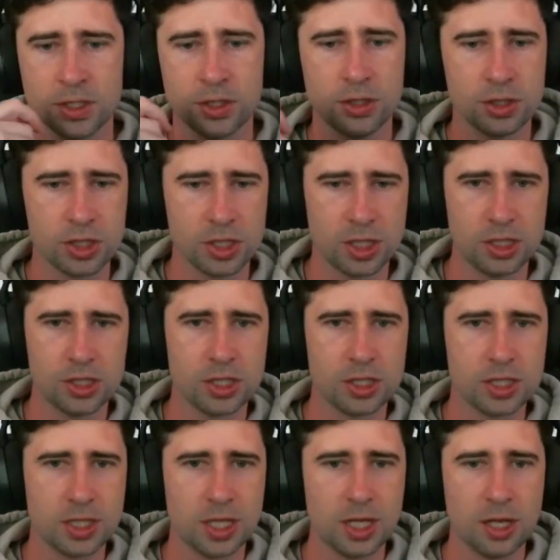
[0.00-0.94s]
It's usually
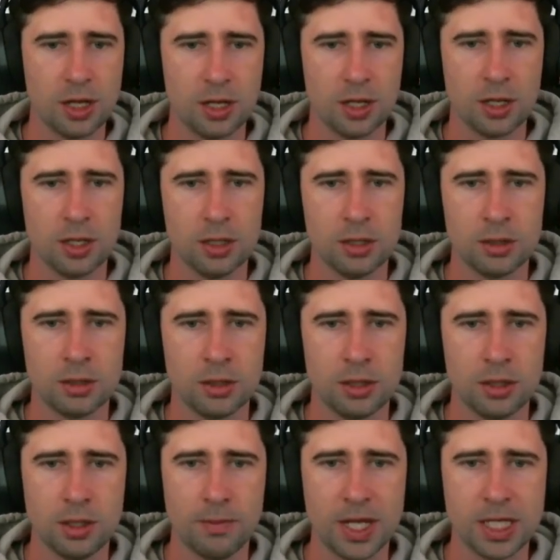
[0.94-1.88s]
just the
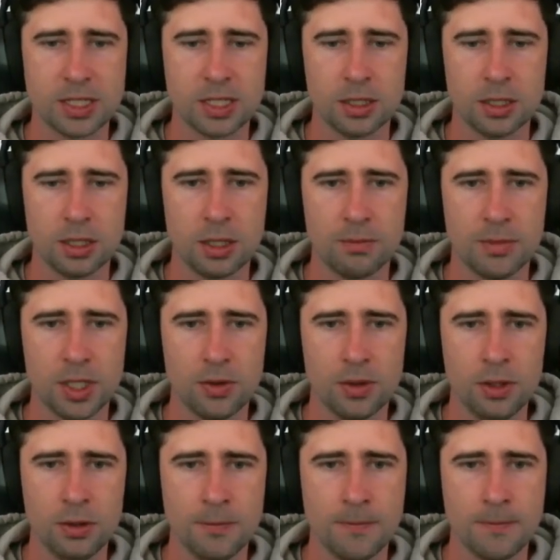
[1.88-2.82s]
best thing you can be
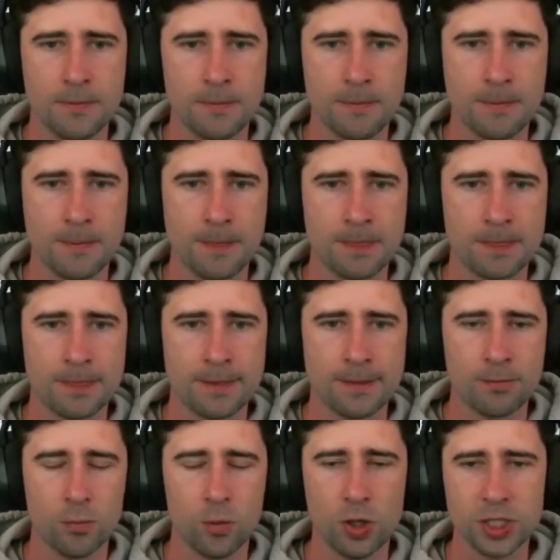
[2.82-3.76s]
doing.
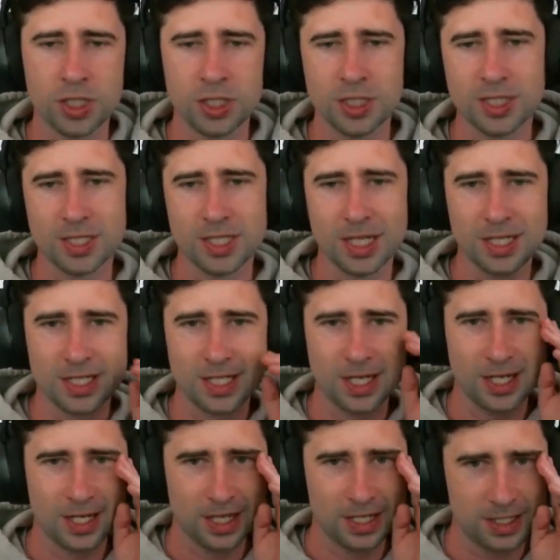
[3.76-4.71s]
Washington
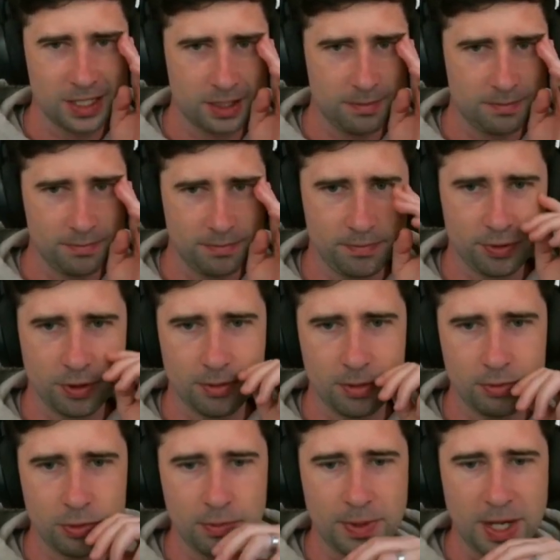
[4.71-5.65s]
DC against a
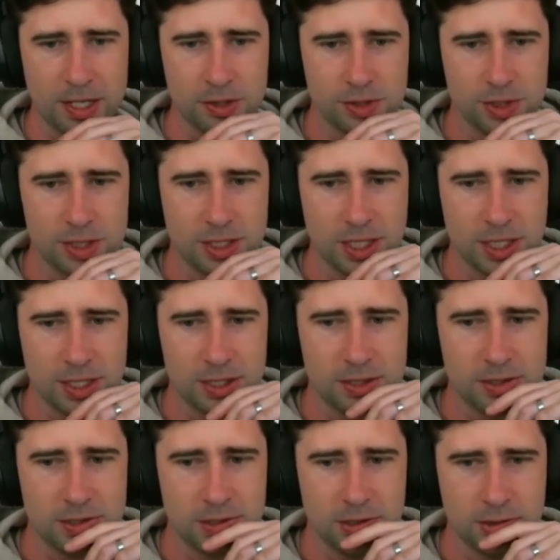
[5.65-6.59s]
probable Patriot deck
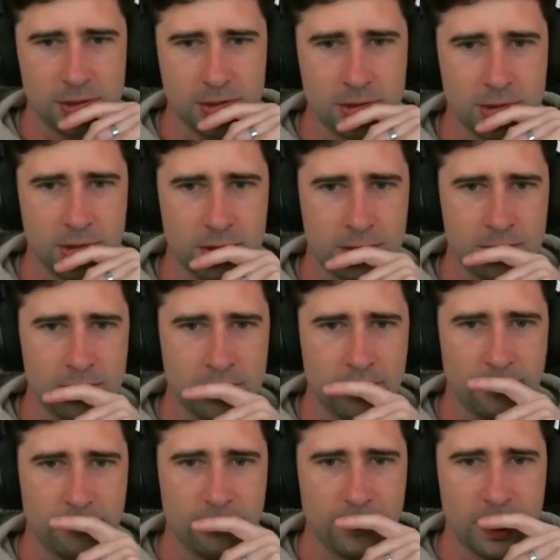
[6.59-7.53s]
is
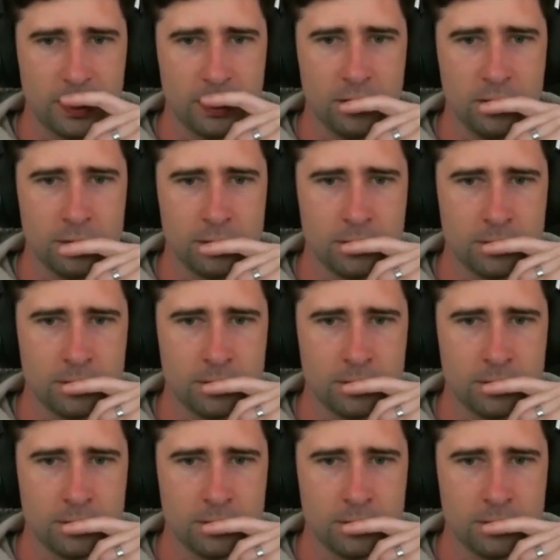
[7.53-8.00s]
fun.